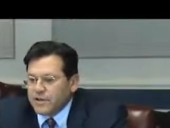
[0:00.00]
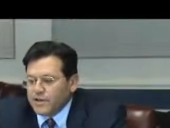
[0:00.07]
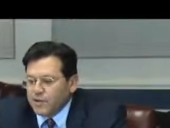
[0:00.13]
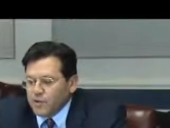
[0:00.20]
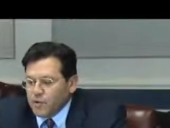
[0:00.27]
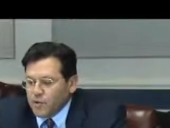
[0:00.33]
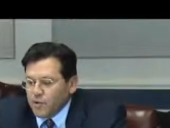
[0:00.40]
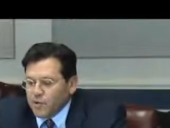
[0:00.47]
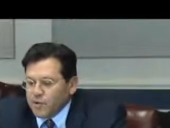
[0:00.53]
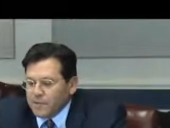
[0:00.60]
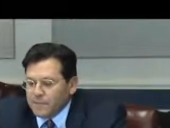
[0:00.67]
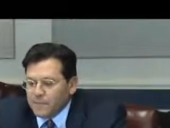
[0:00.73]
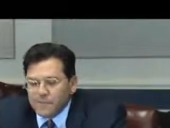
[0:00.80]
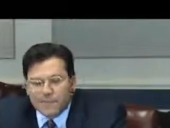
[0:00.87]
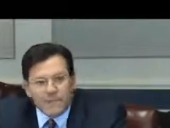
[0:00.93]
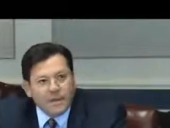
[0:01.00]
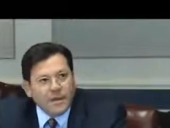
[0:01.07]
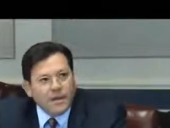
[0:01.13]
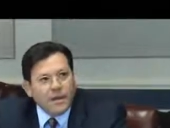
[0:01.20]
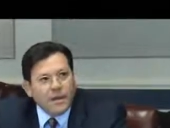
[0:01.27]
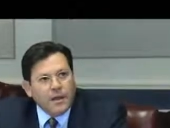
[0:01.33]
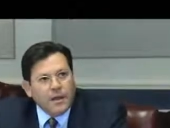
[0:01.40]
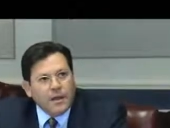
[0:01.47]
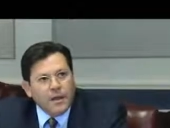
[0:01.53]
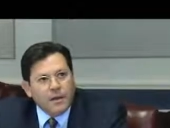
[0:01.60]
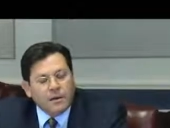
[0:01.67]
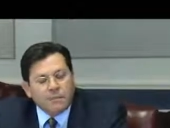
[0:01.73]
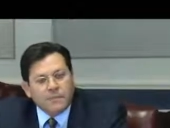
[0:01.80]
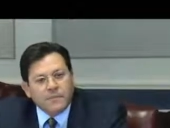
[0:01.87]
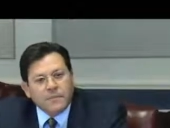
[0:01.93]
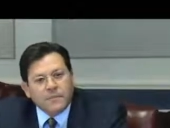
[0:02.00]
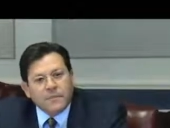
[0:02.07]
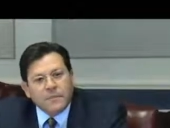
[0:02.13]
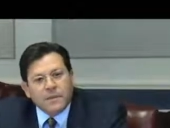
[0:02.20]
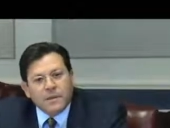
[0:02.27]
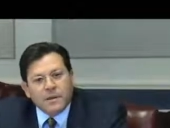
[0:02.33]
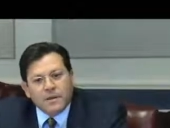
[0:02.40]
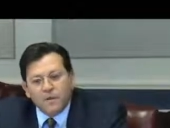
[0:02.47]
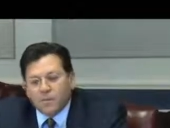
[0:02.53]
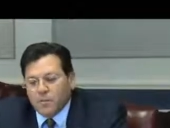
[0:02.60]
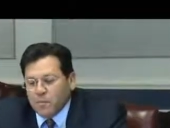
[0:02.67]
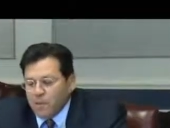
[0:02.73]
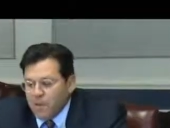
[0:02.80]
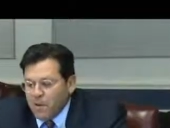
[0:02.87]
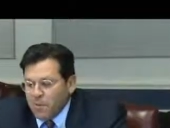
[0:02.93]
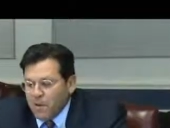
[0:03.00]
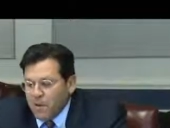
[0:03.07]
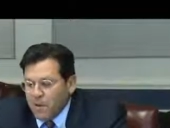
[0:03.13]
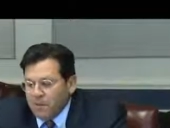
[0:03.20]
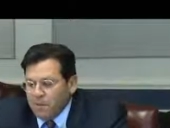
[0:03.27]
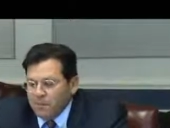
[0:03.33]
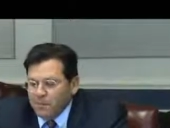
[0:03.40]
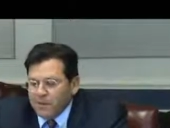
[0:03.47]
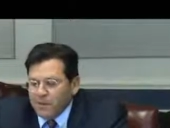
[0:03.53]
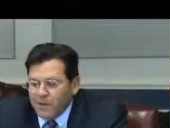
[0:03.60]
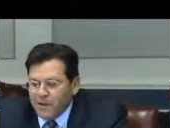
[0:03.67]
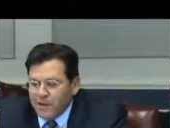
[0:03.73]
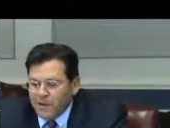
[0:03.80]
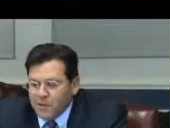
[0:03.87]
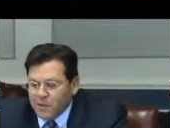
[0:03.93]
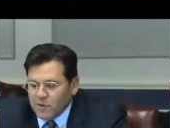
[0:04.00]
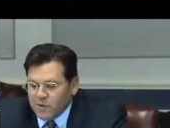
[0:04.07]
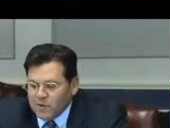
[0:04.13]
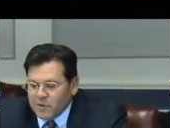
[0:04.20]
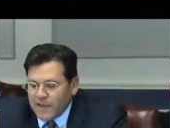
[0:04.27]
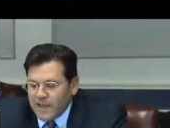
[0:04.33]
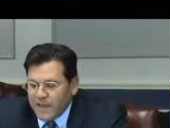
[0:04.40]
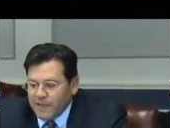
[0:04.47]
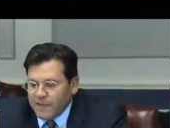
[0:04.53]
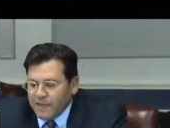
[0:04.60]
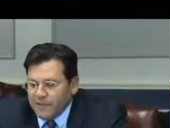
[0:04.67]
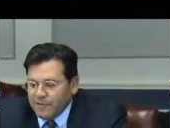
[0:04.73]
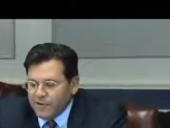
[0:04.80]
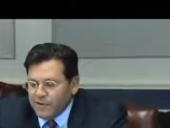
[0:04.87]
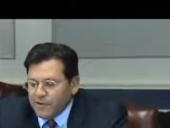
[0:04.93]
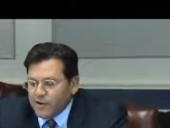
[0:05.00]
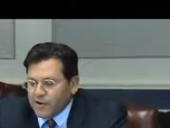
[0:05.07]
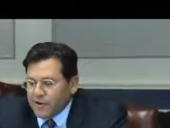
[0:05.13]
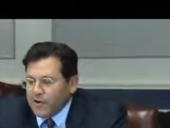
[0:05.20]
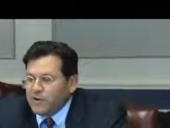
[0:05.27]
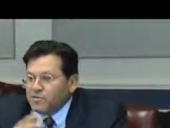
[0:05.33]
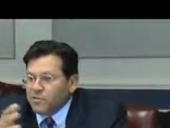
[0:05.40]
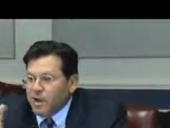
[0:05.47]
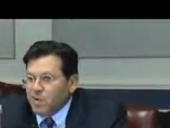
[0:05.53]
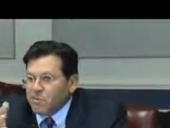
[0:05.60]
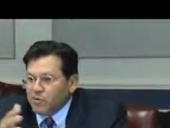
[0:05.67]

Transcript: in New York. Um, my mom, uh, we lost dad at a very young age. Mom